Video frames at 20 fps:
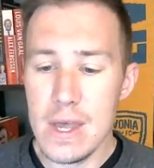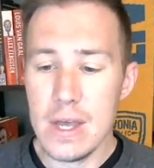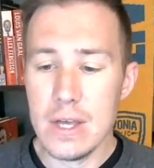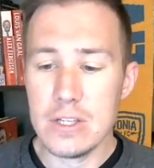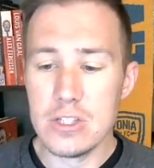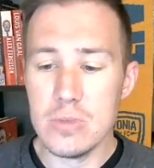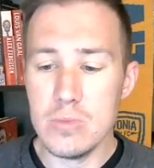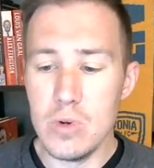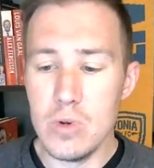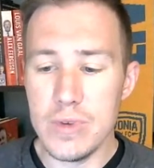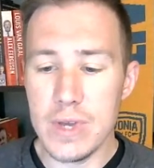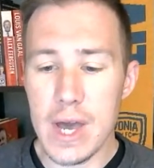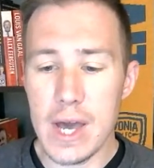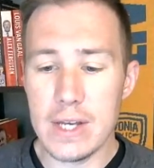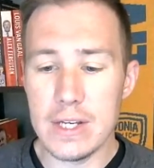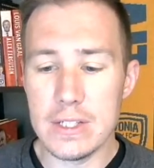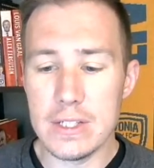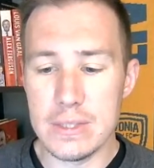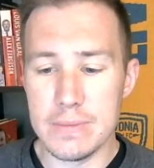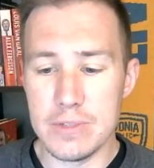So moving on
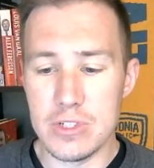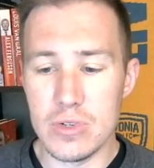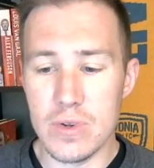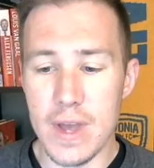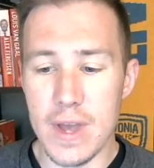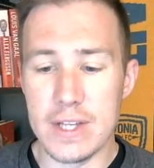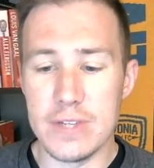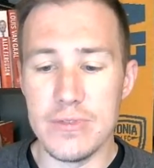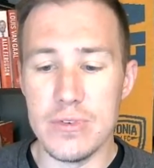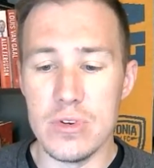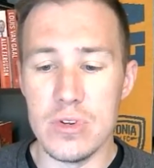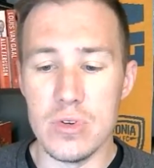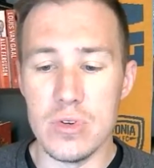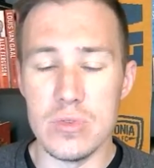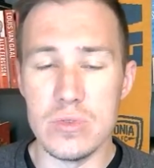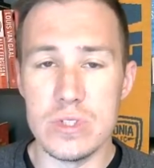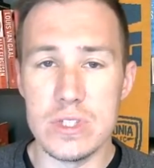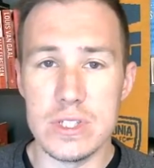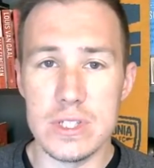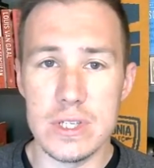to some transfer
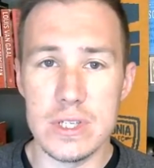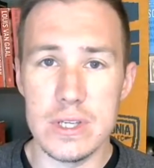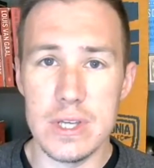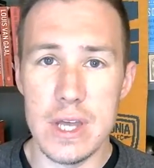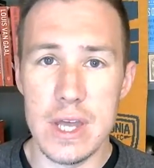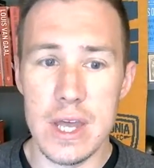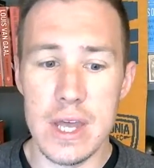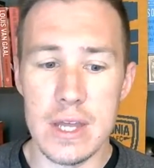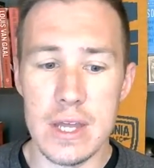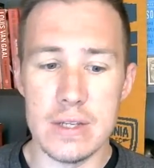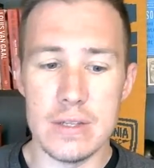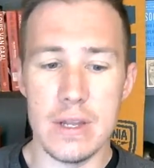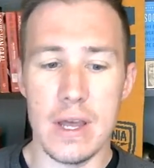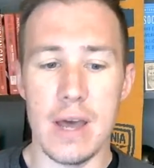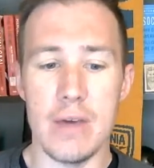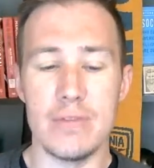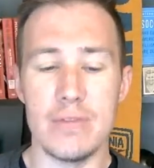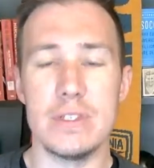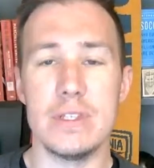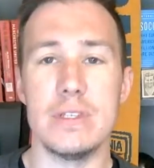news, and
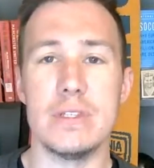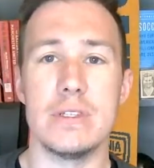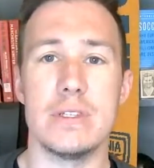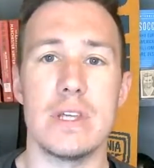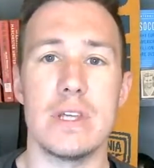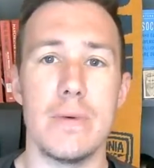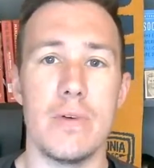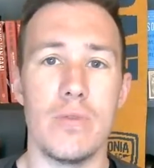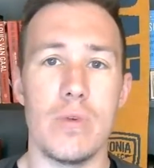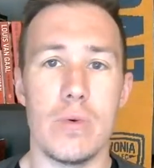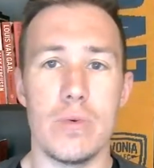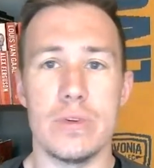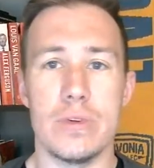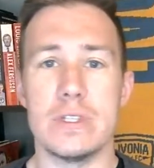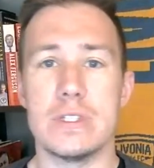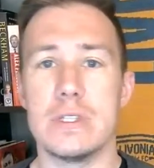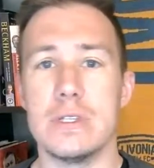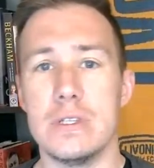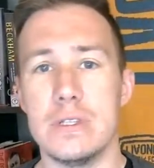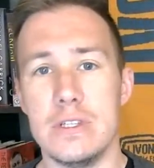obviously some of what
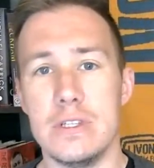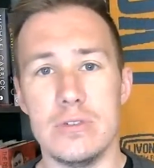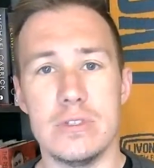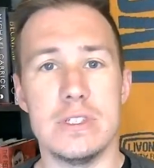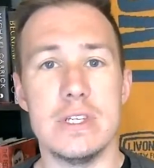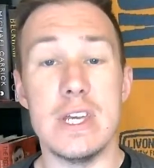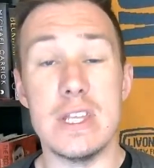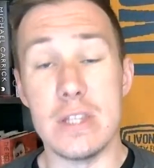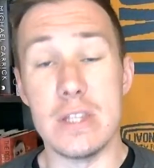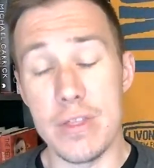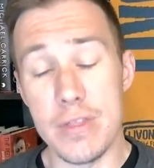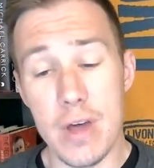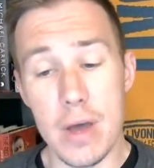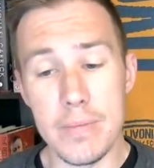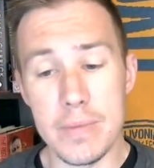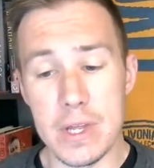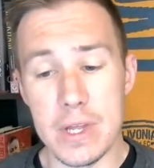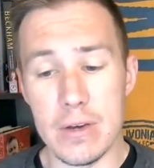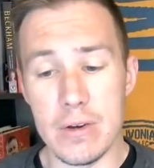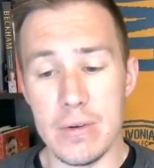you see in the
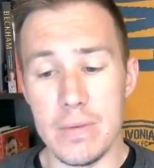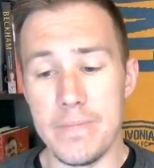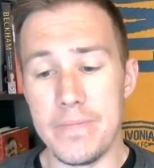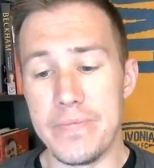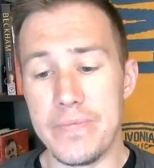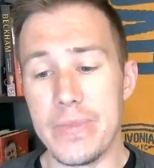thumbnail.